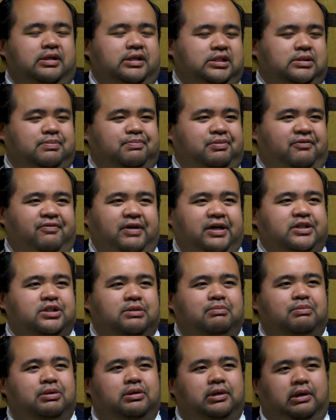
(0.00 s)
this
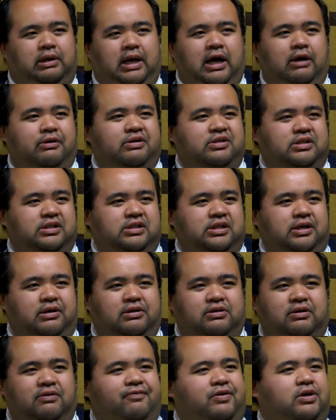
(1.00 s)
profession, but how does this
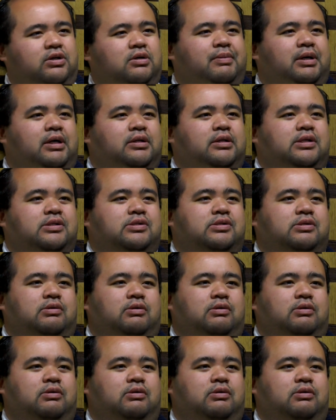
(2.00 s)
character feel about this?